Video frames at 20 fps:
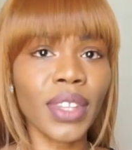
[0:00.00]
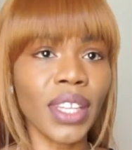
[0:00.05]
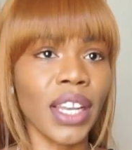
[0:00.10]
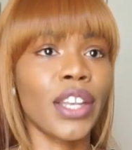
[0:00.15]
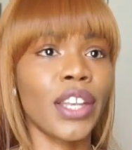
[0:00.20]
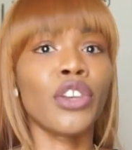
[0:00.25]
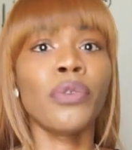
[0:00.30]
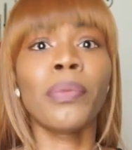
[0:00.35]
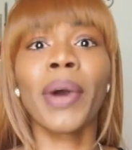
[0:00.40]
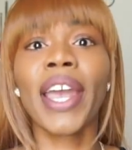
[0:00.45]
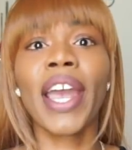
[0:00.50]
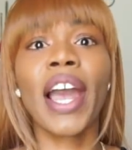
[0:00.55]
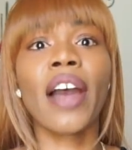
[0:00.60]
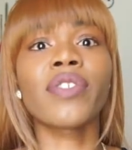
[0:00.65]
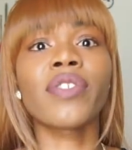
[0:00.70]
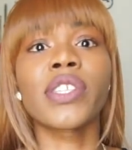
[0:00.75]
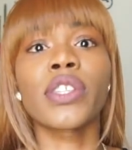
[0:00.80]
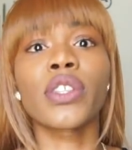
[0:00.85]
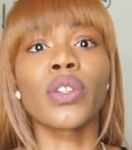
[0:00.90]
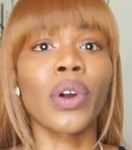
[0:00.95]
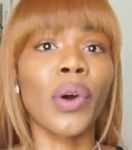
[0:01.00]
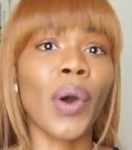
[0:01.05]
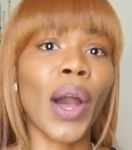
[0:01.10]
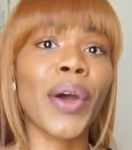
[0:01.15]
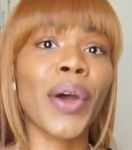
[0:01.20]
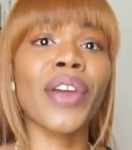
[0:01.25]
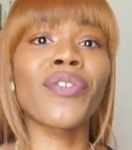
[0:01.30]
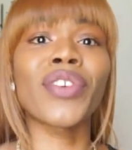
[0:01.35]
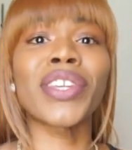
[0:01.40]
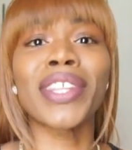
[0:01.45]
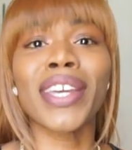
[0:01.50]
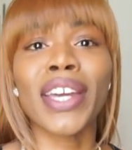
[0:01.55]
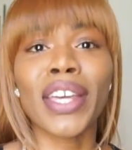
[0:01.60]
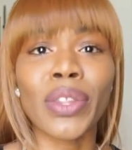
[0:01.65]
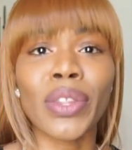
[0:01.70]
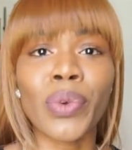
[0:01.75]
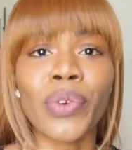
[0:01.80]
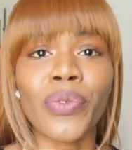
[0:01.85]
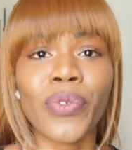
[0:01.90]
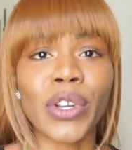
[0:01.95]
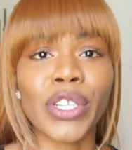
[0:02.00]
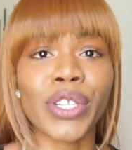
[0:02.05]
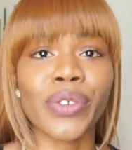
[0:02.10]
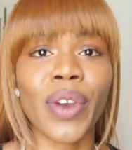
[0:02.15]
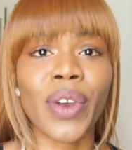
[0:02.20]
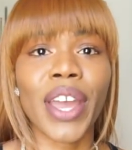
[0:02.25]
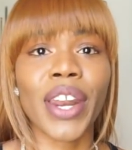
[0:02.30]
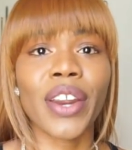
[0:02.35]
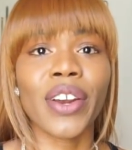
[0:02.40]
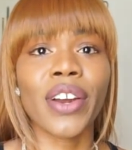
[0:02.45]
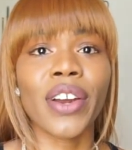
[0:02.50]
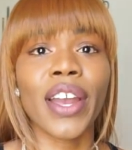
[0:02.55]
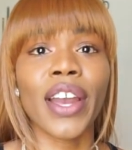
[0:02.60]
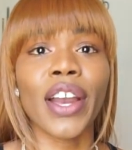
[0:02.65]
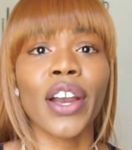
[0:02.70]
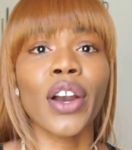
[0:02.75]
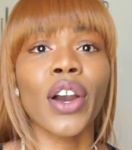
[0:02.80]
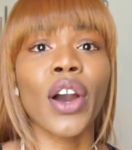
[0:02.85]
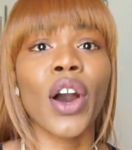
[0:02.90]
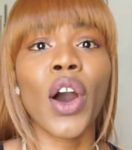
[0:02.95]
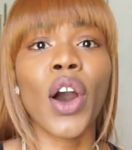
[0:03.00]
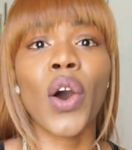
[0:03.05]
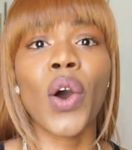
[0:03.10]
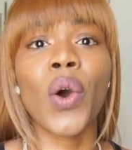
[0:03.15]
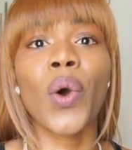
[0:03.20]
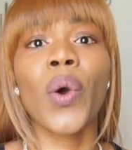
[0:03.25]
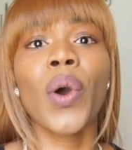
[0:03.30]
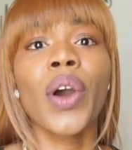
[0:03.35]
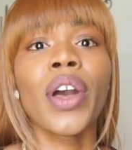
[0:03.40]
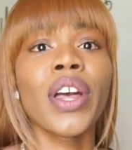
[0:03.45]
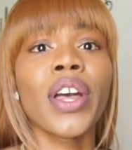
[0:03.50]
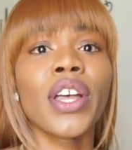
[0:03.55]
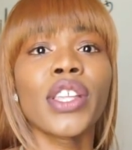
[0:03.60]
And you might have to throw out everything in the refrigerator and go